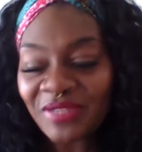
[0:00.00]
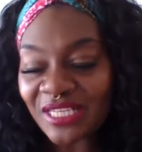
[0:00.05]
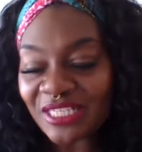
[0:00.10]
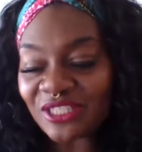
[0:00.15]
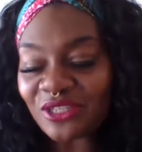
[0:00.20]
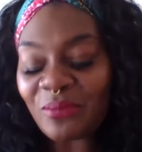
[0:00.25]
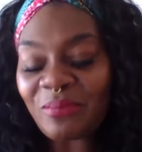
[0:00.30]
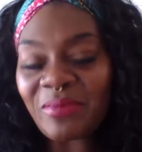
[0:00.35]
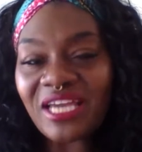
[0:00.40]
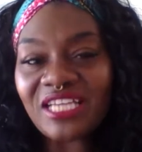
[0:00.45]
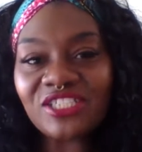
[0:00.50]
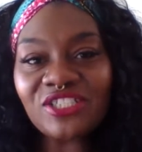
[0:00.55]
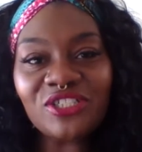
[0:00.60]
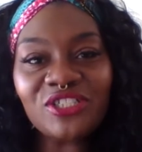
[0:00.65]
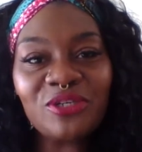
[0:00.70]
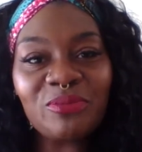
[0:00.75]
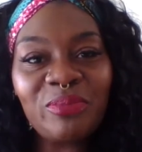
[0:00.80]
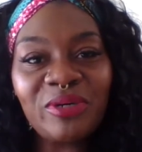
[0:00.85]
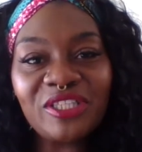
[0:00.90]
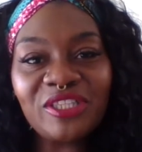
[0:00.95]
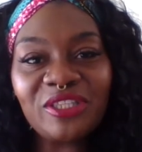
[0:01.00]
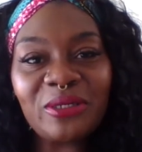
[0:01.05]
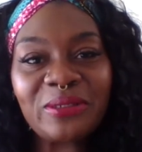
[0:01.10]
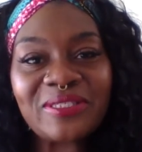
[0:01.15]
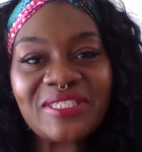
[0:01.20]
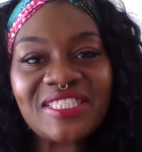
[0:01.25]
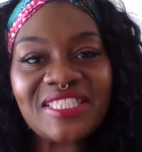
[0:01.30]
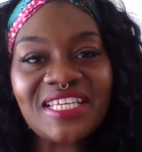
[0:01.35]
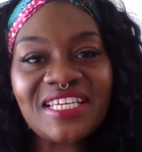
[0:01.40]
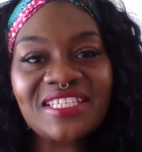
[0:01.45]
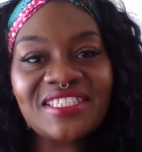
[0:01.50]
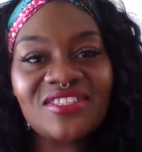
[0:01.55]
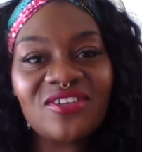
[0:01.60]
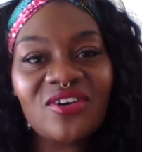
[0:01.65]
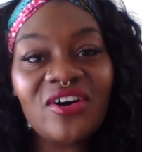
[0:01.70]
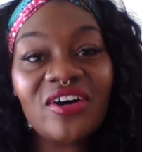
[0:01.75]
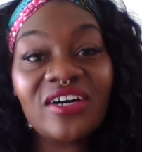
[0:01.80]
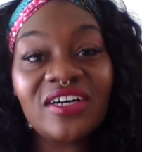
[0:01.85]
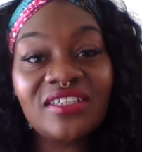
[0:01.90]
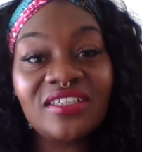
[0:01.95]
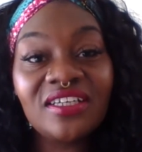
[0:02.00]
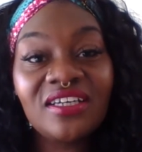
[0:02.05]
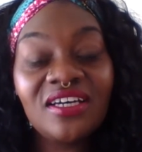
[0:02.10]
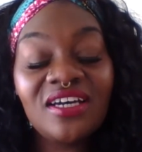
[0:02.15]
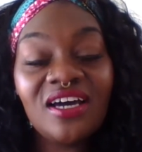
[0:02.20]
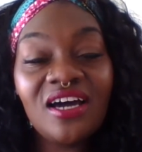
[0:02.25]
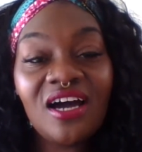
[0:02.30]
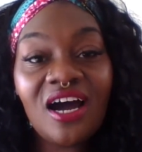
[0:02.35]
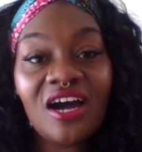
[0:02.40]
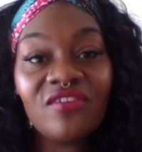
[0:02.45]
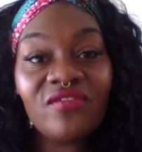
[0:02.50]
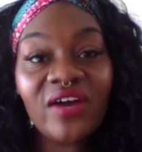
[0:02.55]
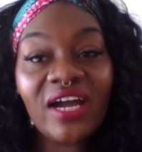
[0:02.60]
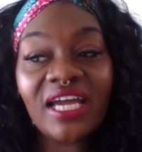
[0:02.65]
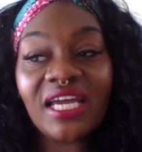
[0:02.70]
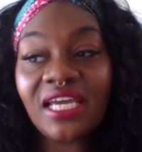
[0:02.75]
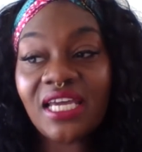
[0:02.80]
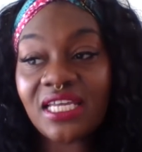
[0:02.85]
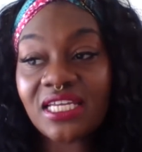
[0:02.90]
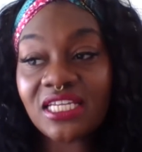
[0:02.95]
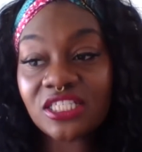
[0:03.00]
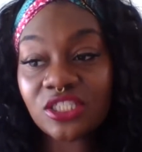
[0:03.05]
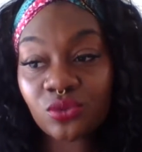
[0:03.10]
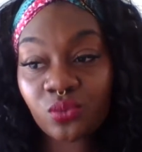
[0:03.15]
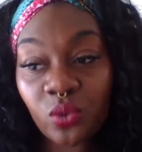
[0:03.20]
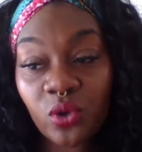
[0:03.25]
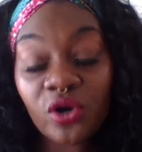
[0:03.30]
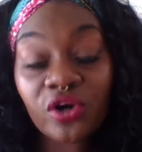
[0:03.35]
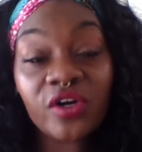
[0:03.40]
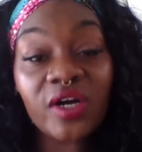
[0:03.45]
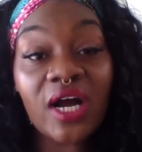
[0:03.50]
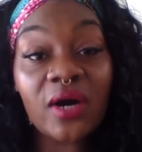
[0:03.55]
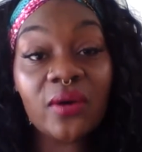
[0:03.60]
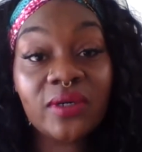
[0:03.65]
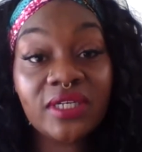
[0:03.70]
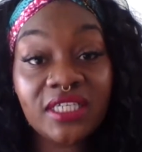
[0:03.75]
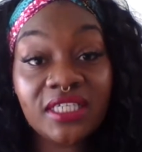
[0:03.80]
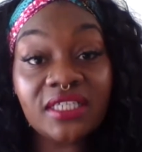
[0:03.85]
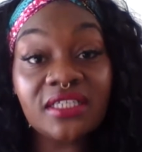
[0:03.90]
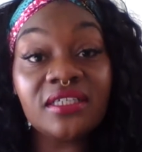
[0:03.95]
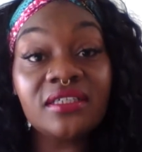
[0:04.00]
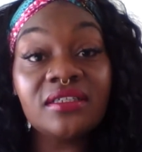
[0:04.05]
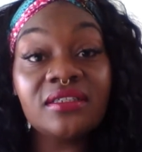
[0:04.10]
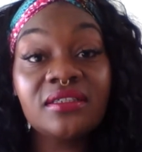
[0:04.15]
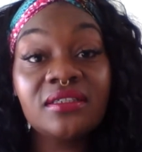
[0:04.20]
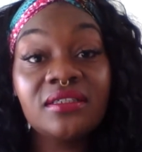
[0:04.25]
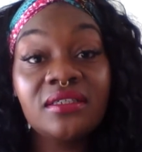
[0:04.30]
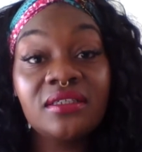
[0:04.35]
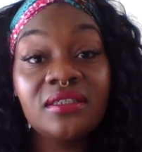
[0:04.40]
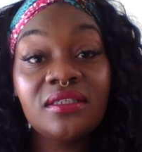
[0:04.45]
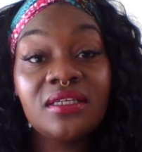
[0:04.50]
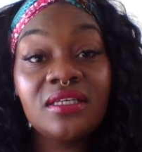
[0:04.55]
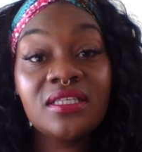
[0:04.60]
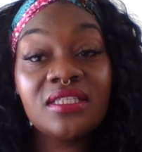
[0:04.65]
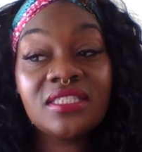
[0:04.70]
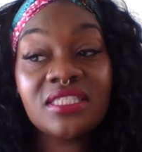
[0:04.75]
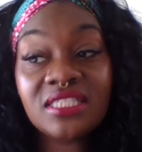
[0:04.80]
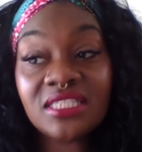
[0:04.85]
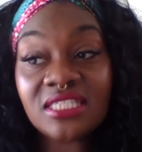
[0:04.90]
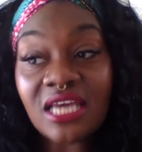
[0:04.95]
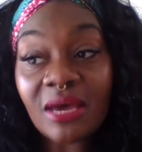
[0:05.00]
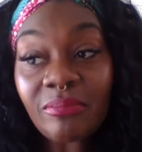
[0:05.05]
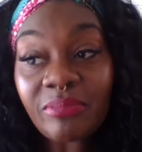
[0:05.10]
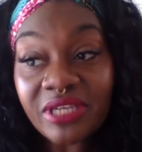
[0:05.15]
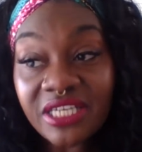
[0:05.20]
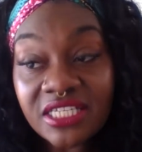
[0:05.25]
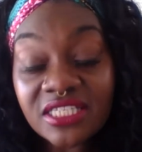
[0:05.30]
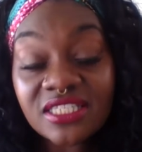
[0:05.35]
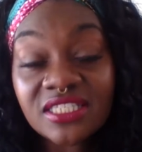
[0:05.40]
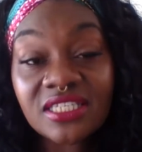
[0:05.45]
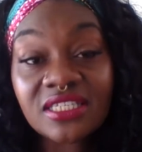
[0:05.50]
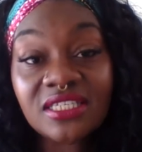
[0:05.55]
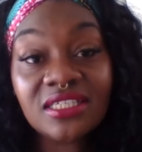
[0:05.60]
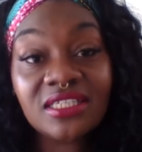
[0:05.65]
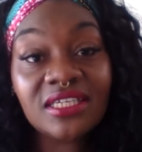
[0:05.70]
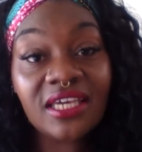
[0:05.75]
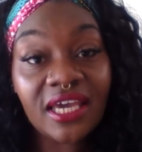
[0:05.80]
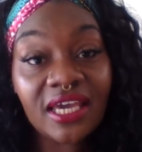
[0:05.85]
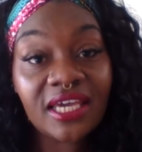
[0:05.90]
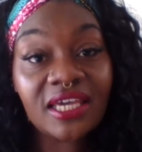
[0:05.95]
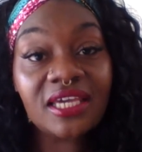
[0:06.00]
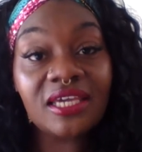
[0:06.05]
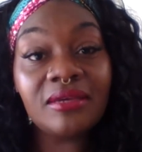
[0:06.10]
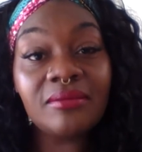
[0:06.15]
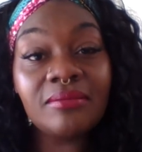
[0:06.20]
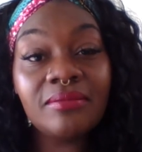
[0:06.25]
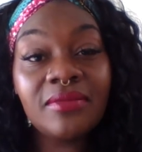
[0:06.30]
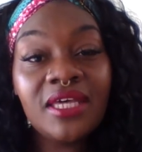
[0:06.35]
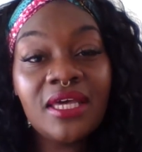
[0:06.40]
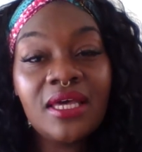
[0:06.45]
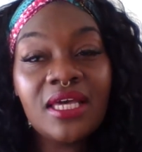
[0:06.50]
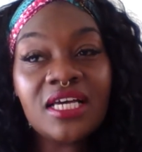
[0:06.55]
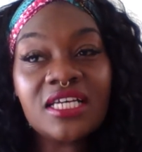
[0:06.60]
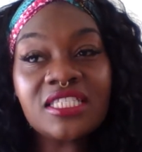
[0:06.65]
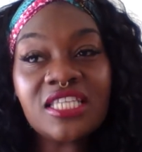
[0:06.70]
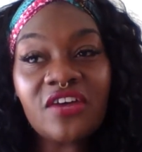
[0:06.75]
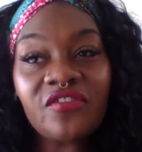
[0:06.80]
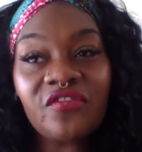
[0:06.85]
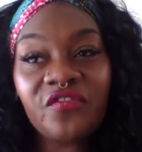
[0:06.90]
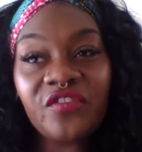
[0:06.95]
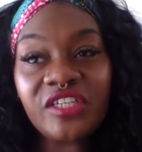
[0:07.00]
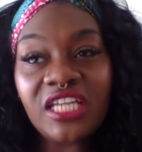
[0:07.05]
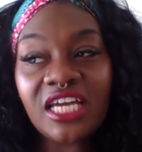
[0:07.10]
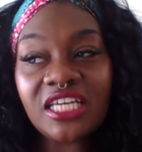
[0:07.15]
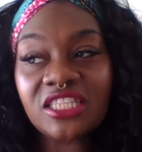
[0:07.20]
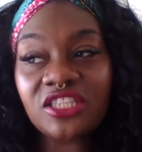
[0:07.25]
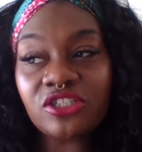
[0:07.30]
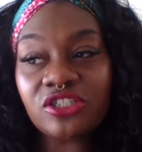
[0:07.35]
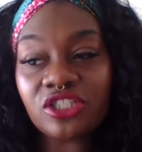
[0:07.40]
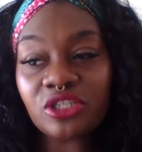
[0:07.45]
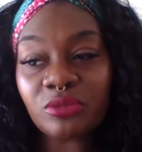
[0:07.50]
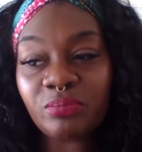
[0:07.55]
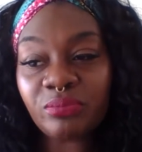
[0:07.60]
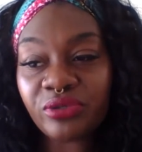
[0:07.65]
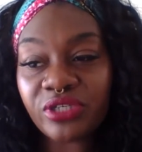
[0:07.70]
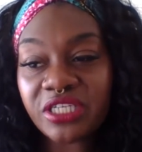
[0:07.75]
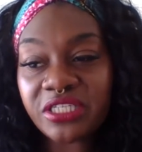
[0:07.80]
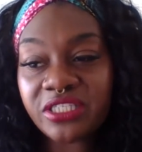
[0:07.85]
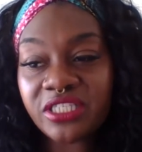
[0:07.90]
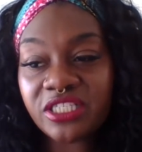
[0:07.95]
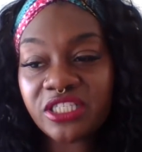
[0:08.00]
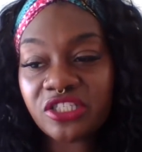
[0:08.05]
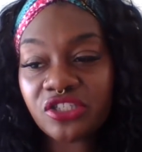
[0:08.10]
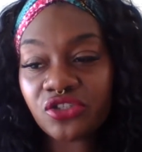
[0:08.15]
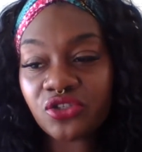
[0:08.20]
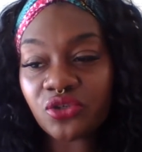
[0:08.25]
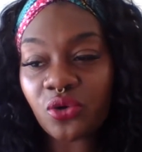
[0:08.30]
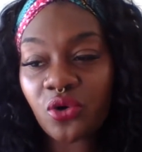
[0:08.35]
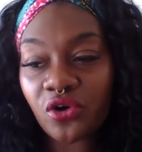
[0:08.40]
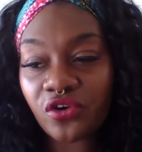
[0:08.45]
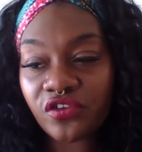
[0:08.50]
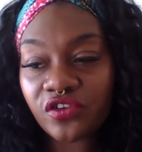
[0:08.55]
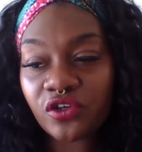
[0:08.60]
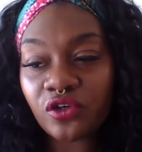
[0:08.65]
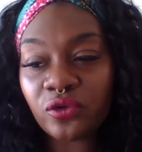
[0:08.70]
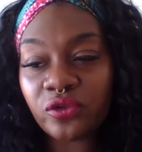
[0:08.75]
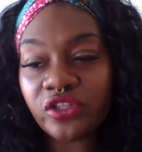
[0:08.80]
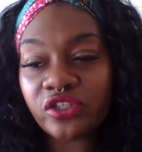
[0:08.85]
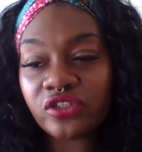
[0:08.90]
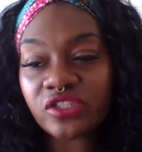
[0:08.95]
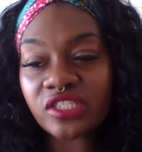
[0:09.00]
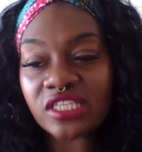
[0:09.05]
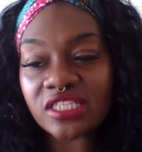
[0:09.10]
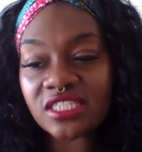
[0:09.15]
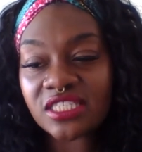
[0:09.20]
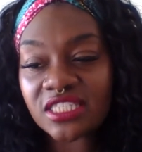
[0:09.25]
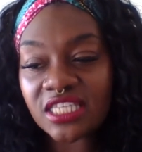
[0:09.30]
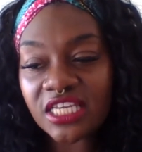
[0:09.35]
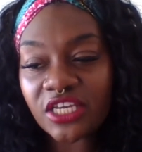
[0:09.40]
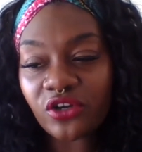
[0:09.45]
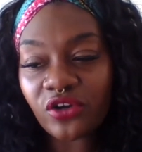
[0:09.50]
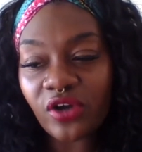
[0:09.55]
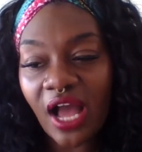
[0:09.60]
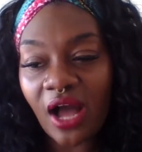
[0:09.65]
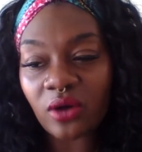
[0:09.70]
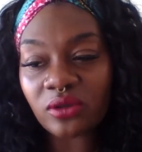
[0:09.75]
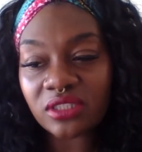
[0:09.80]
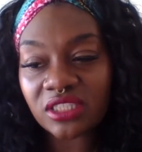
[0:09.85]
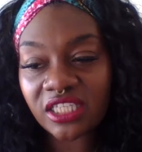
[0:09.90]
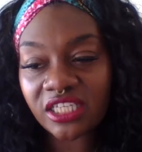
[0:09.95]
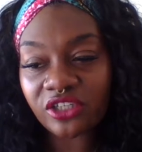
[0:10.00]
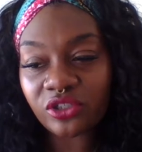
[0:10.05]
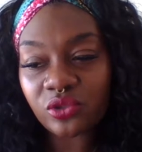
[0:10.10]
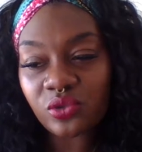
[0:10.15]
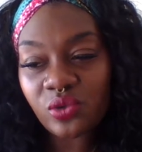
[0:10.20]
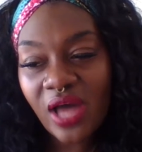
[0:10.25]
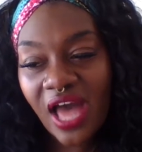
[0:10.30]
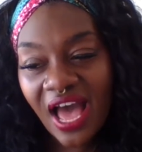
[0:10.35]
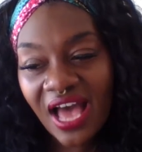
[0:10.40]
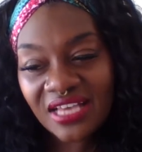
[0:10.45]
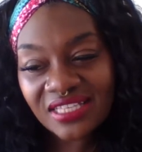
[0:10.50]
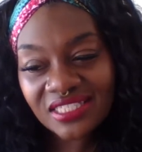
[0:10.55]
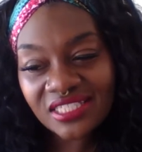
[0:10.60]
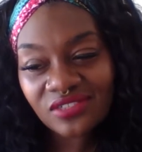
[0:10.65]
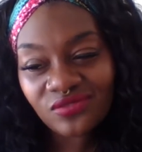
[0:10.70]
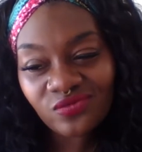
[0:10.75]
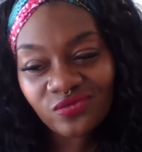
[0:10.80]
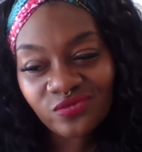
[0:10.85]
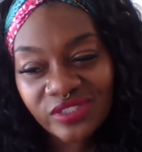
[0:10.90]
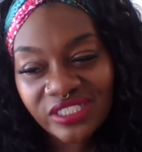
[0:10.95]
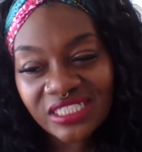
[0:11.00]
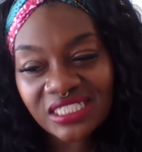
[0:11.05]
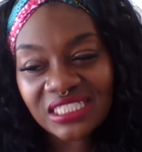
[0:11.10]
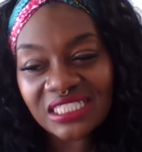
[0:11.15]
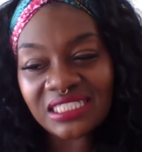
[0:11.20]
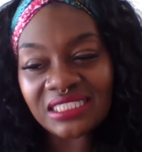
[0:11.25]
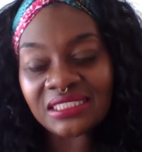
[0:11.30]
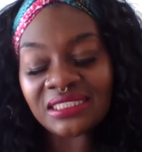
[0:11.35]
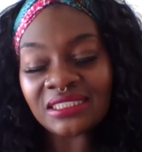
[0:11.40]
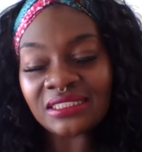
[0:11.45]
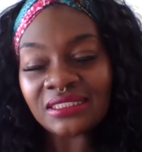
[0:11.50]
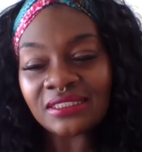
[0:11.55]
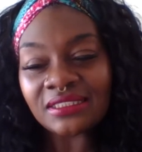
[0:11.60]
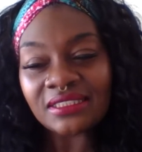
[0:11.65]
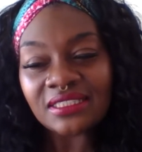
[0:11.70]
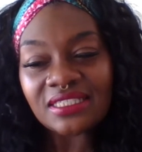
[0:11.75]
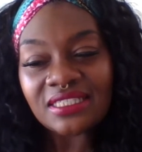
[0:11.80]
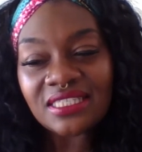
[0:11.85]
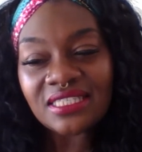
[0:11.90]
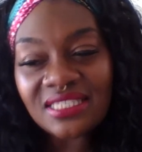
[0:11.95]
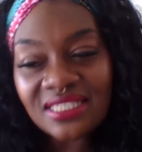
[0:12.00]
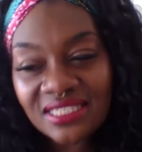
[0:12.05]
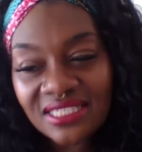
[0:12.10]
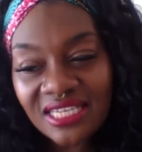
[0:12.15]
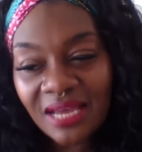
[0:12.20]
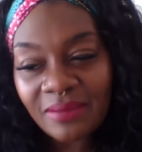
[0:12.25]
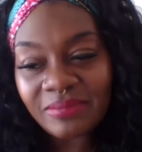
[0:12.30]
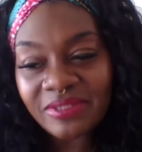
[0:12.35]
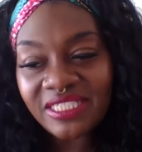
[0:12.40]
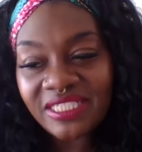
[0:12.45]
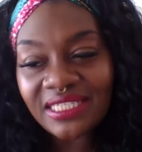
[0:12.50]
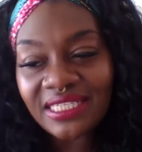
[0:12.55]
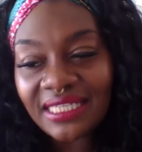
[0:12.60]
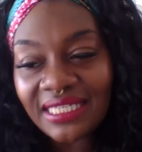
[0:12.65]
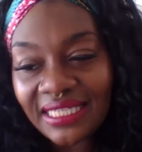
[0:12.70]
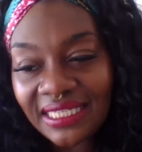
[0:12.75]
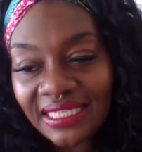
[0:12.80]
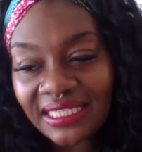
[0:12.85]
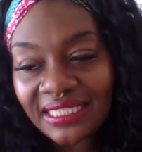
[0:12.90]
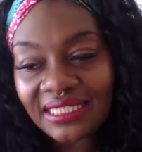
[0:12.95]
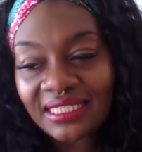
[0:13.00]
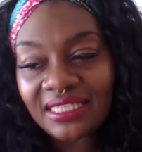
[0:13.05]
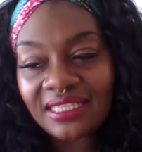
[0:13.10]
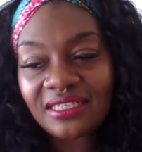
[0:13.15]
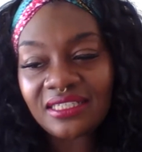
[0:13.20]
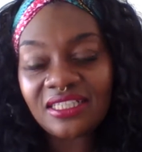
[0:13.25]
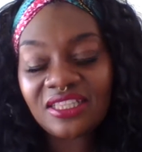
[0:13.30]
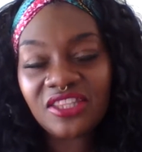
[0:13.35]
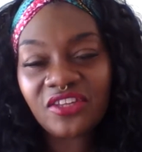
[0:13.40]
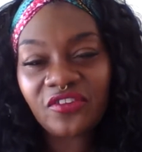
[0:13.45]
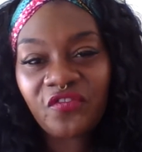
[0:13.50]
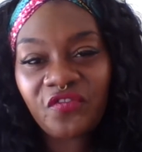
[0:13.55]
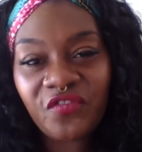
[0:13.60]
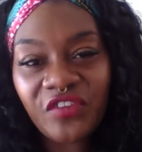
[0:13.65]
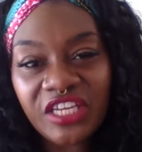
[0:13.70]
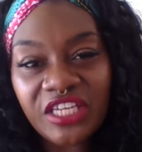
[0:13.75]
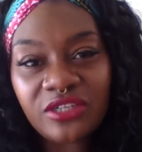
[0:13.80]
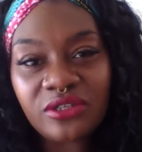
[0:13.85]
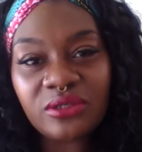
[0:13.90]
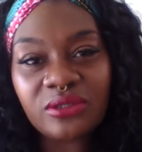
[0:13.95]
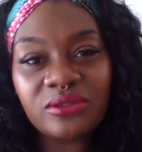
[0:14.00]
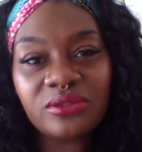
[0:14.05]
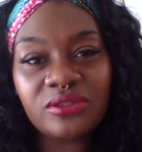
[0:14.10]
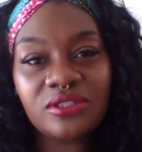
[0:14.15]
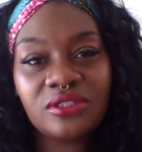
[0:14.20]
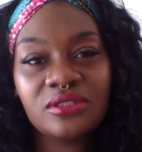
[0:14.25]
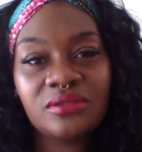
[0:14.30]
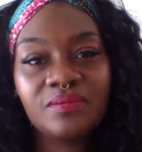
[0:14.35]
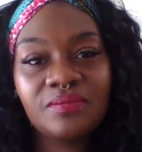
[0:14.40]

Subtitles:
So make sure you put those things on. All right? And it's war out here. Step into the game. Because I feel like there's a priestess, there's an oracle, there's a seer out there who hasn't really stepped in the field.